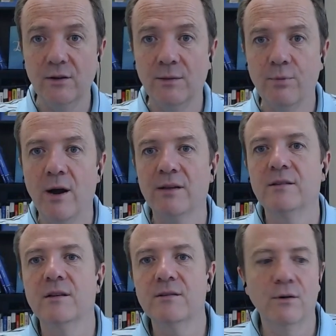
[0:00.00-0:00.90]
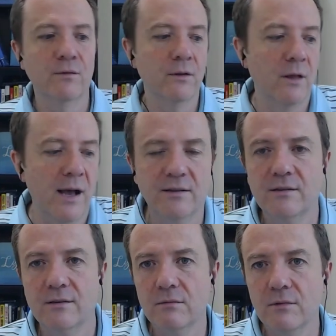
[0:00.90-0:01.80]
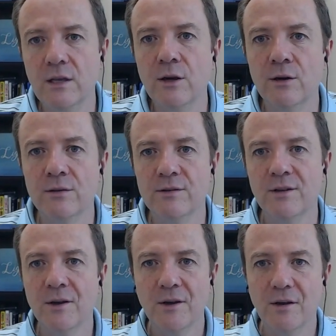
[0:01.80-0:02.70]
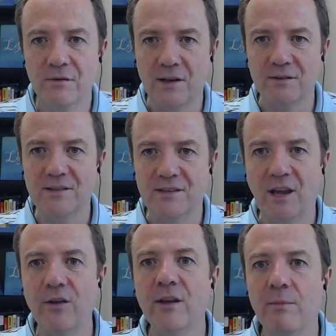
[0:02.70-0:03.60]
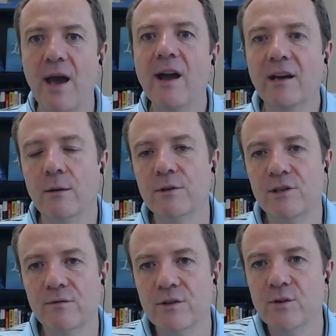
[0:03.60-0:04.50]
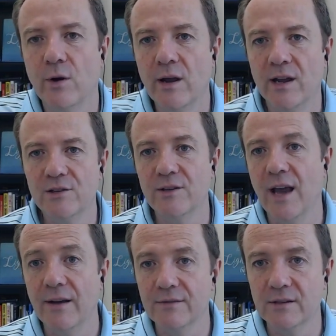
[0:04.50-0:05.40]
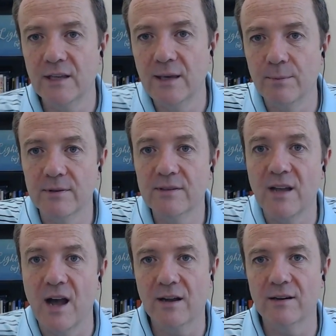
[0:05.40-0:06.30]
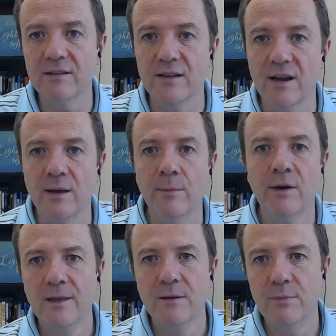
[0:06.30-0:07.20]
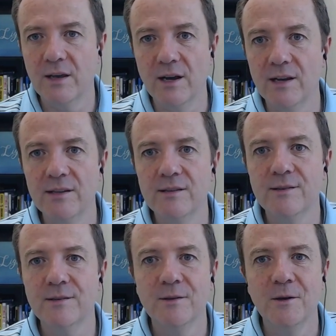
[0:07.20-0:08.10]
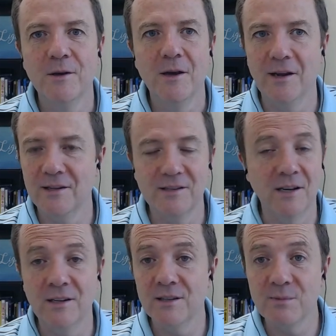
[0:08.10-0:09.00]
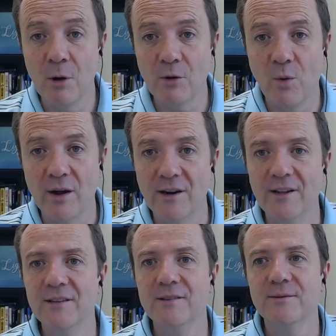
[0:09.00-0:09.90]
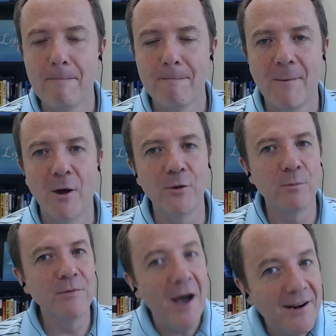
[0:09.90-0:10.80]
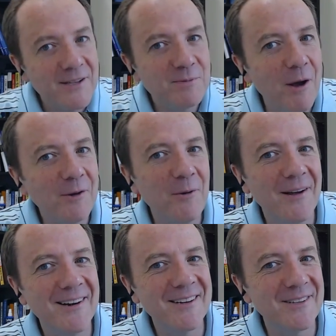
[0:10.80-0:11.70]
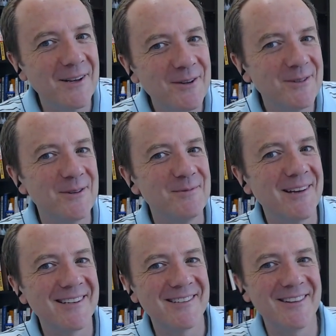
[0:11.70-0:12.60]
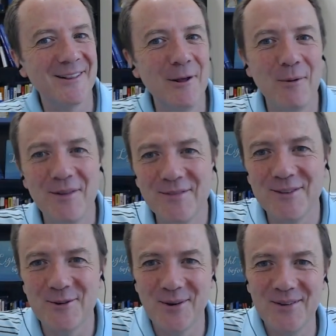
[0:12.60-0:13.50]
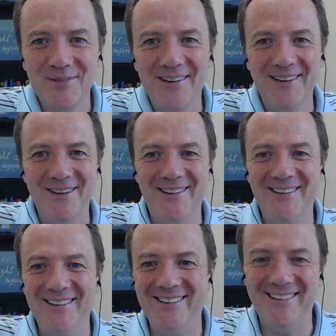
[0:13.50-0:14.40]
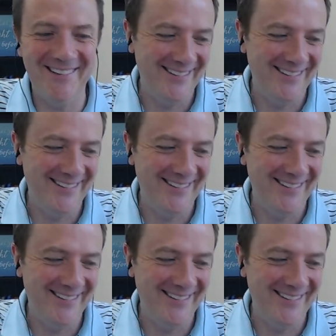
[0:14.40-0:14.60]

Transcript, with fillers: in process over the last years of kind of scaling back how much inventory I actually have to keep in stock at a time, because I can send in small quantities. Although not as small quantities as I used to because of the low inventory fee.